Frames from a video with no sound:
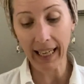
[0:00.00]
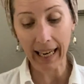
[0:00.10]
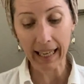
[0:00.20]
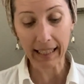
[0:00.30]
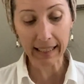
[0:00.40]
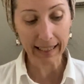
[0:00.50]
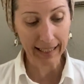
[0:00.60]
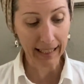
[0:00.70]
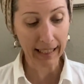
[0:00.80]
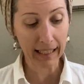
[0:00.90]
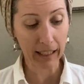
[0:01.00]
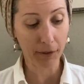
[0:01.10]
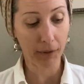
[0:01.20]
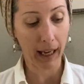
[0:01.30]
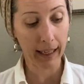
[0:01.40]
and seeing
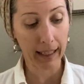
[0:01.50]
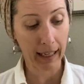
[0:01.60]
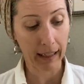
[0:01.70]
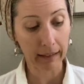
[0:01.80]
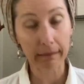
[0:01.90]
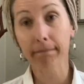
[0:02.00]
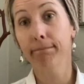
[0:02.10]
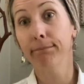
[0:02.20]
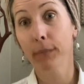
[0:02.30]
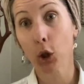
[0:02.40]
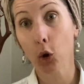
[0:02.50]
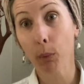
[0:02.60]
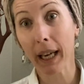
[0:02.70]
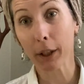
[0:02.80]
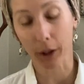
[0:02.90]
if I can do
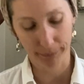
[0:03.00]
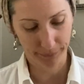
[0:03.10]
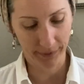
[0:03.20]
better.